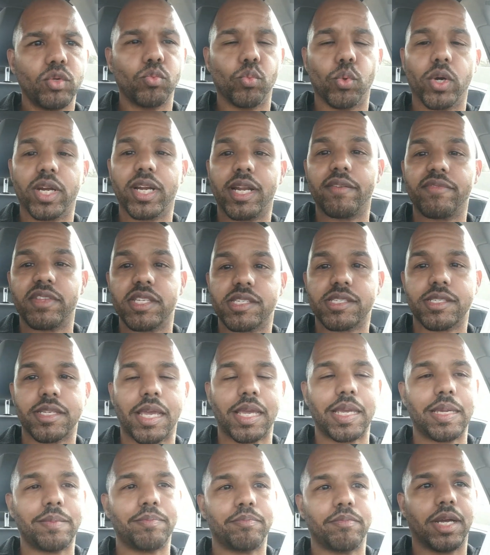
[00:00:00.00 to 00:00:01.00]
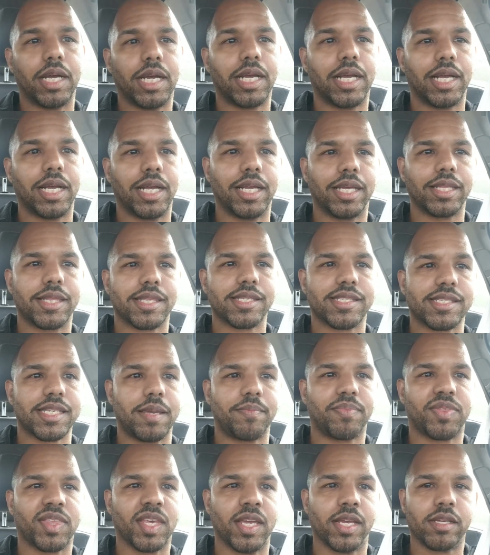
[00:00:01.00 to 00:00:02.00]
we're gonna have the same
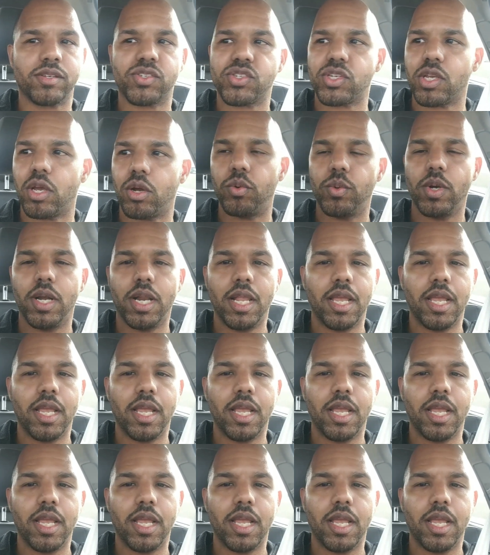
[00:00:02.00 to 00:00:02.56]
thing. So